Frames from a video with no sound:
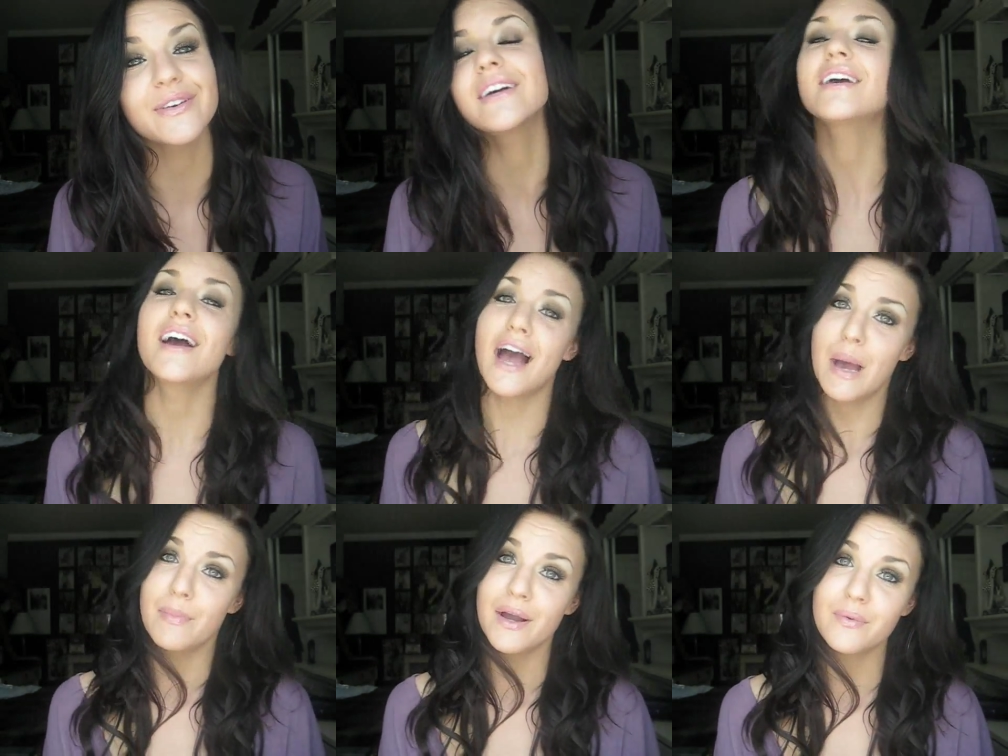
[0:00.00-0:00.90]

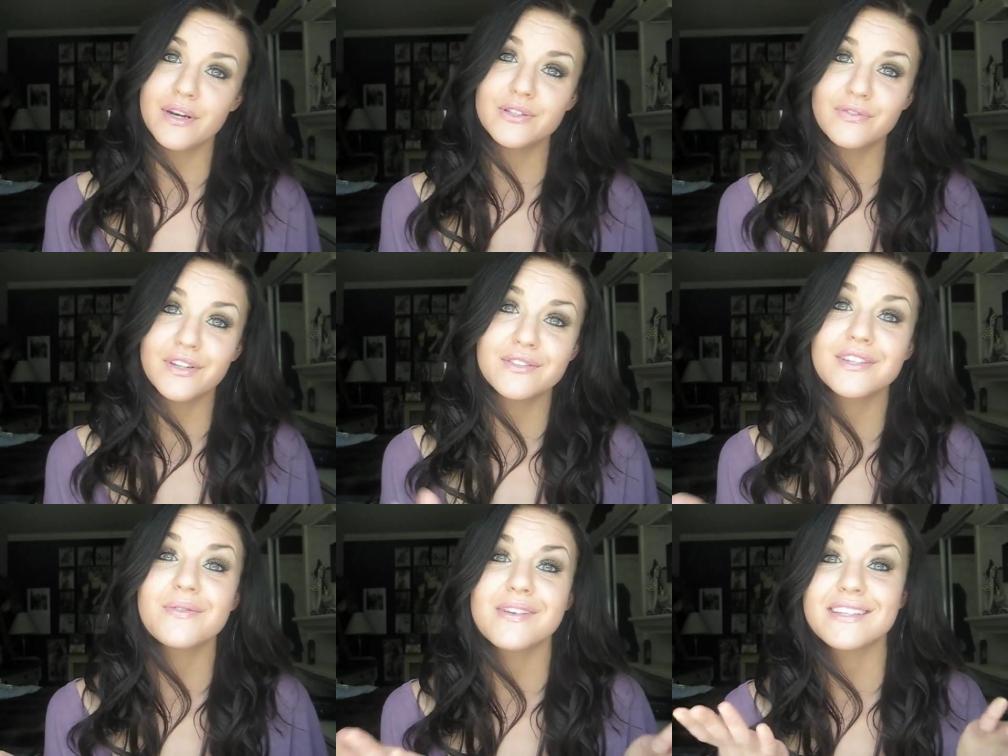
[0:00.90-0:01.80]
I want to do videos
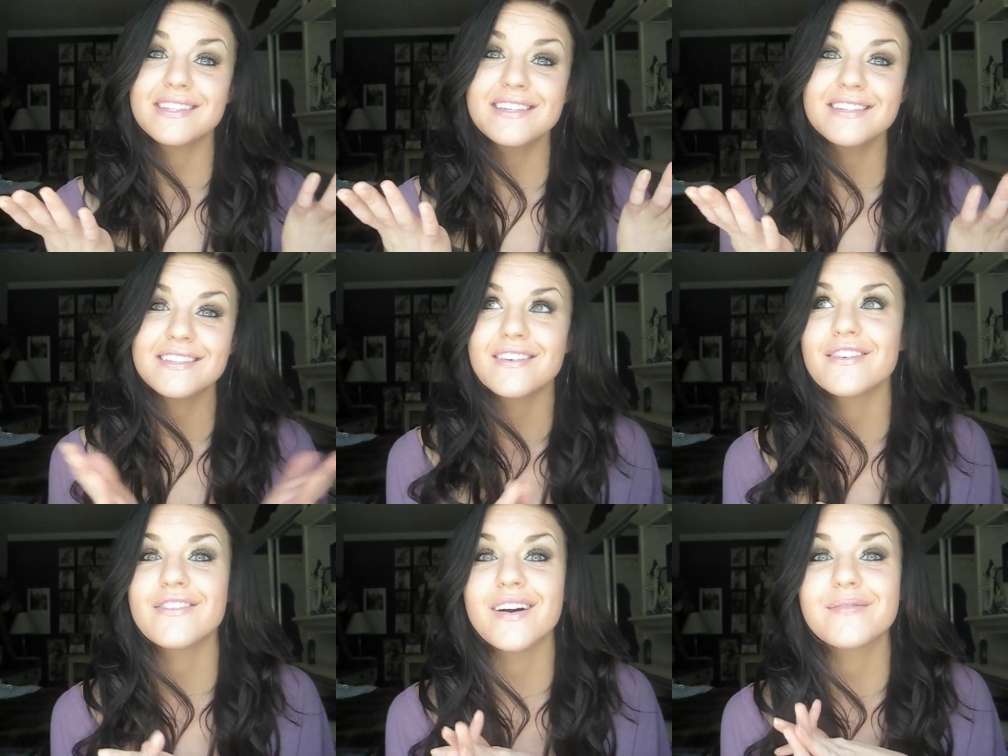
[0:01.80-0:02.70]
that you want to see, so
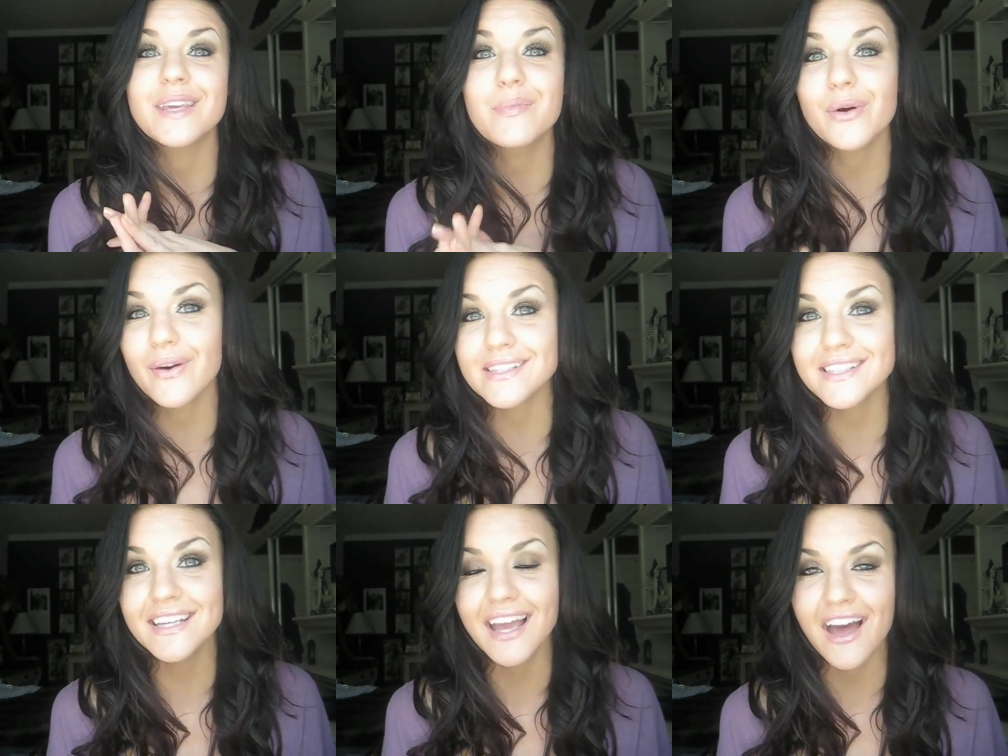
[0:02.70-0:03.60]
keep
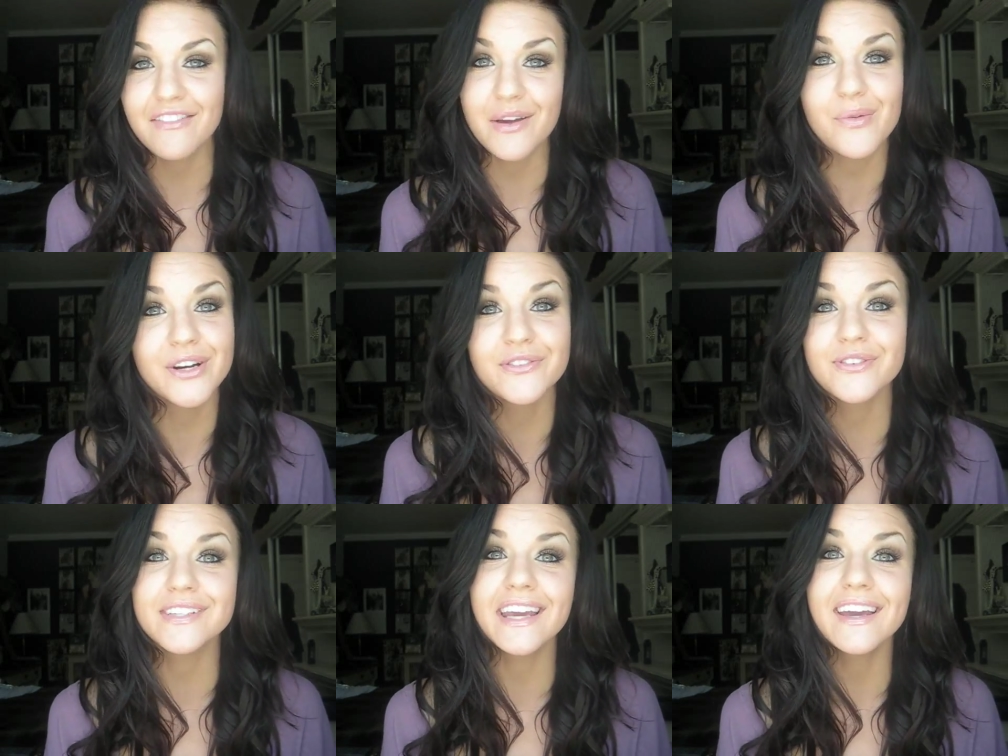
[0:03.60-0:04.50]
requesting. Have a
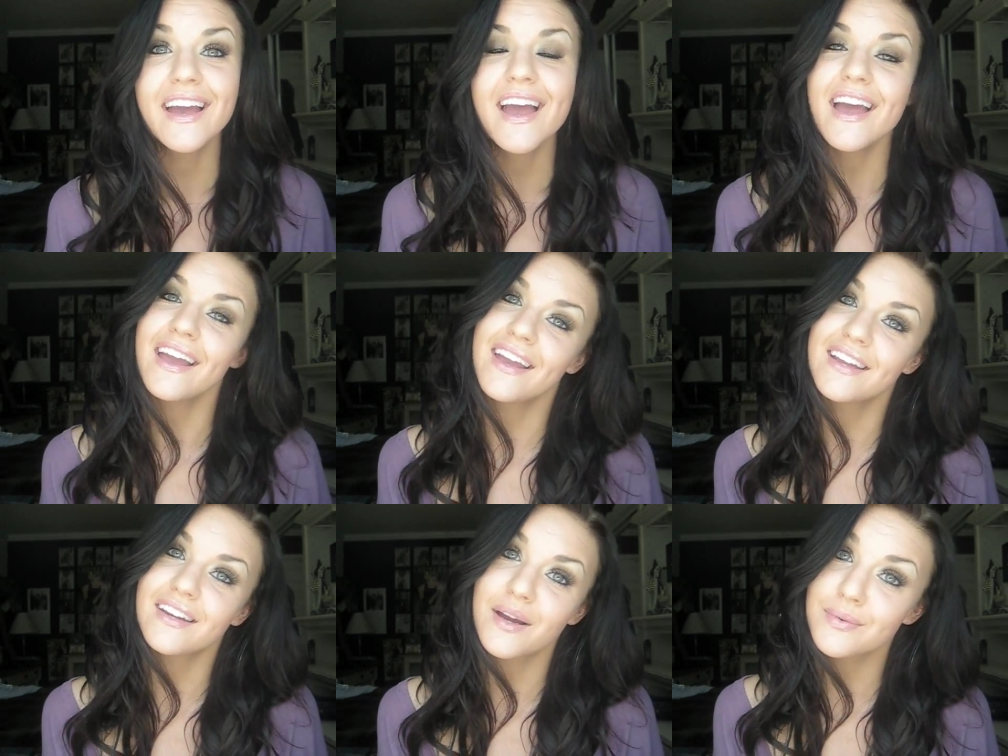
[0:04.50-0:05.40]
wonderful day
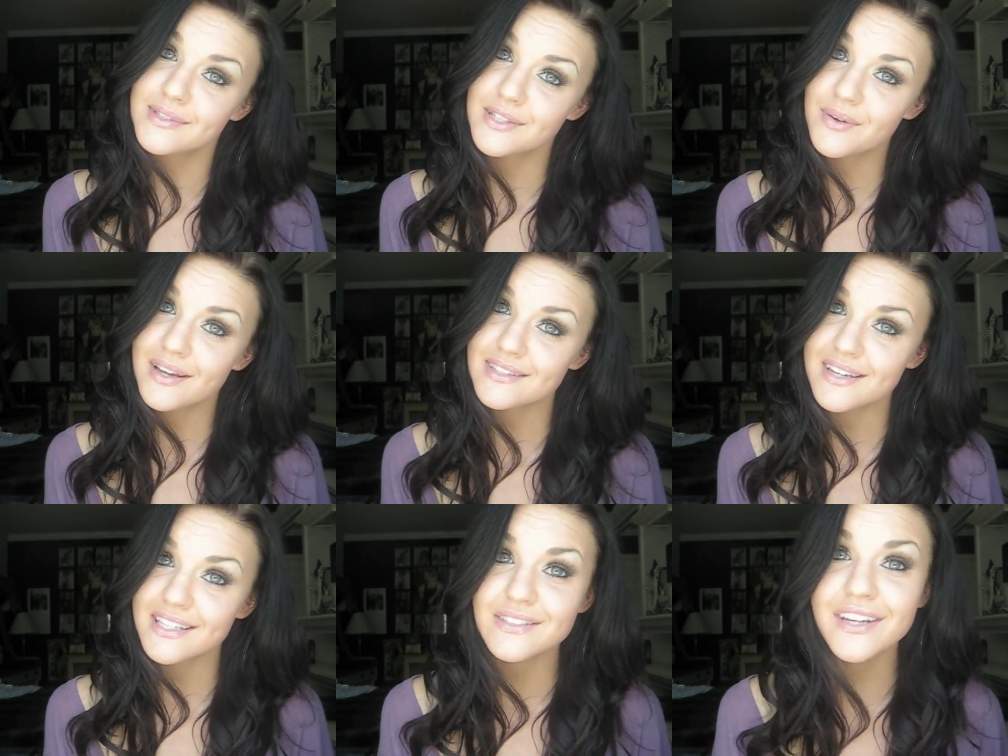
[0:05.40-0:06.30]
and I will see you guys in the
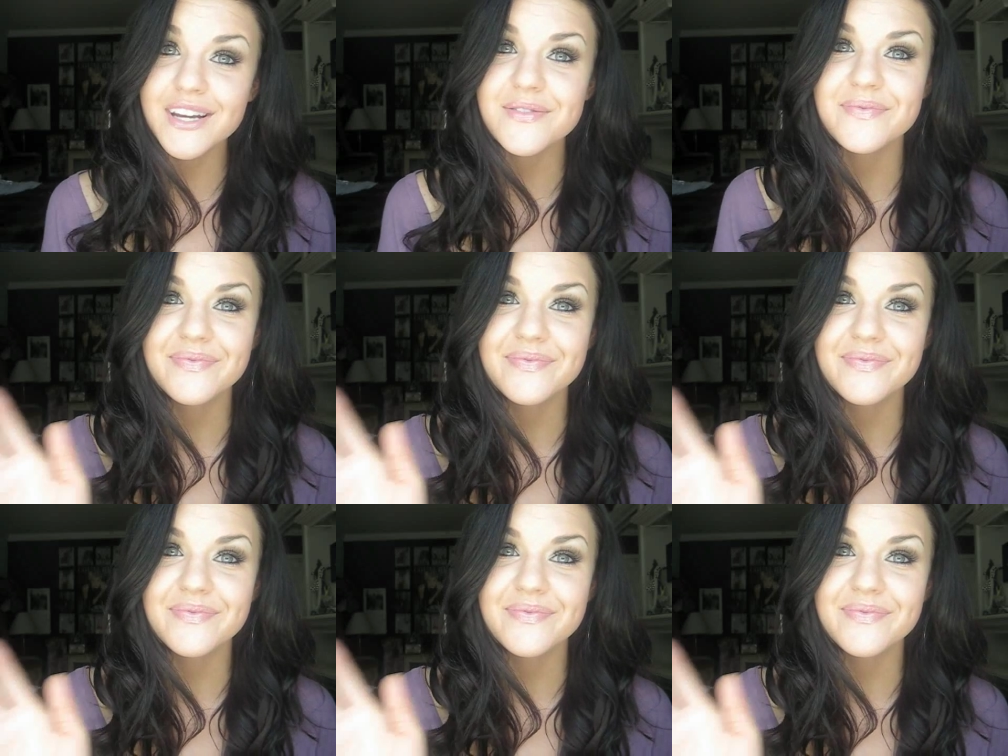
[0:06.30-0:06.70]
next video.